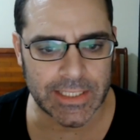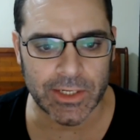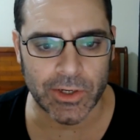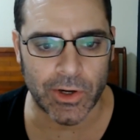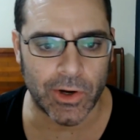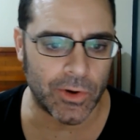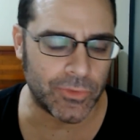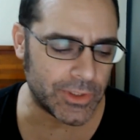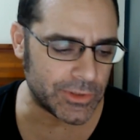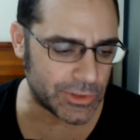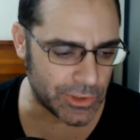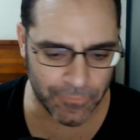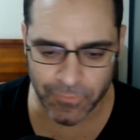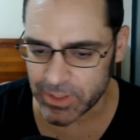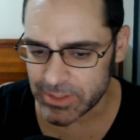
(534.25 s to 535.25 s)
the
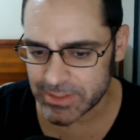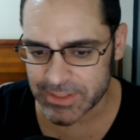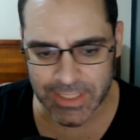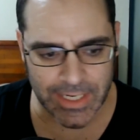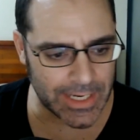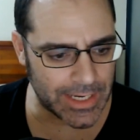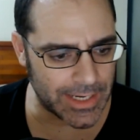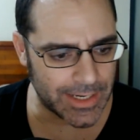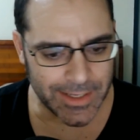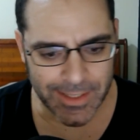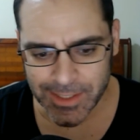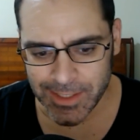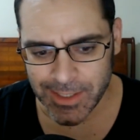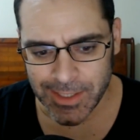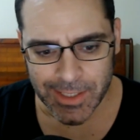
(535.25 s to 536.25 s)
different,
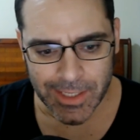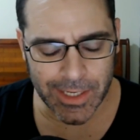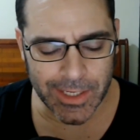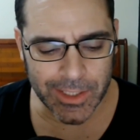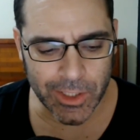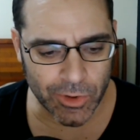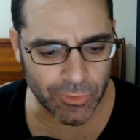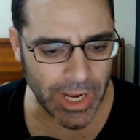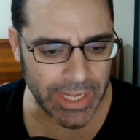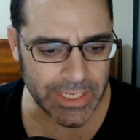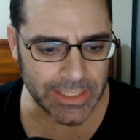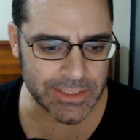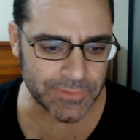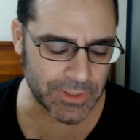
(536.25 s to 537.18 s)
writings